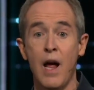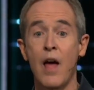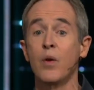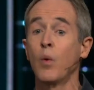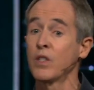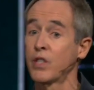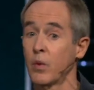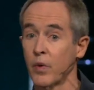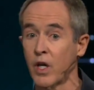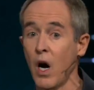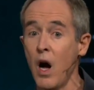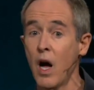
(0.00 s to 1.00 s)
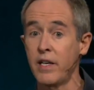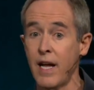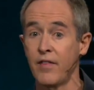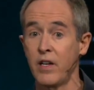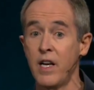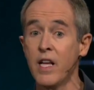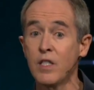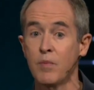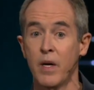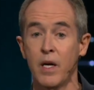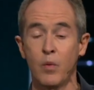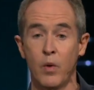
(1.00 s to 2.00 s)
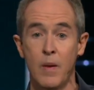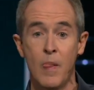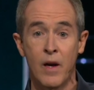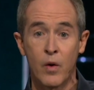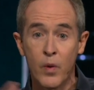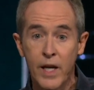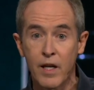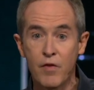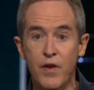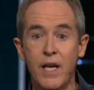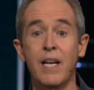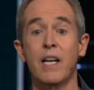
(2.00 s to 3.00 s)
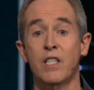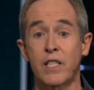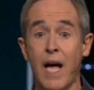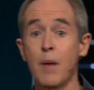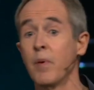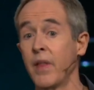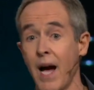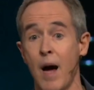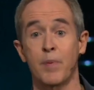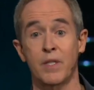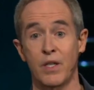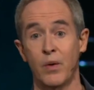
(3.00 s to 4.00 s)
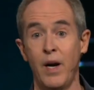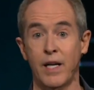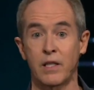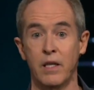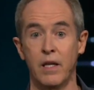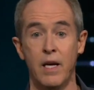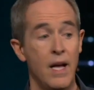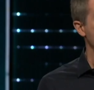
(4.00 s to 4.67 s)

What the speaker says: And then once they were gone, David and his men would reconvene and escape in the opposite direction.